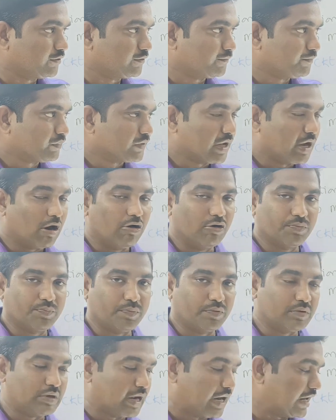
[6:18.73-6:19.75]
to
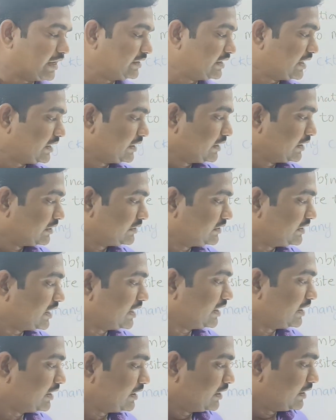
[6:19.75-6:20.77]
output and then
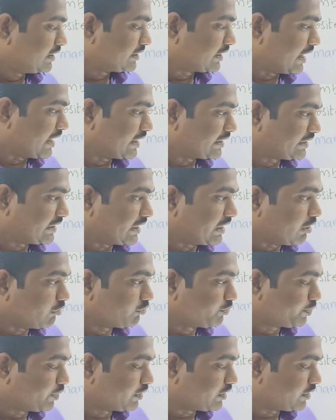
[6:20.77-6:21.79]
the connected
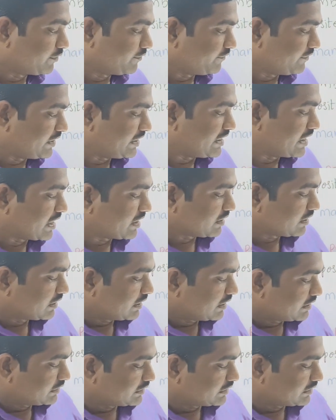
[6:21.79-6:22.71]
output we here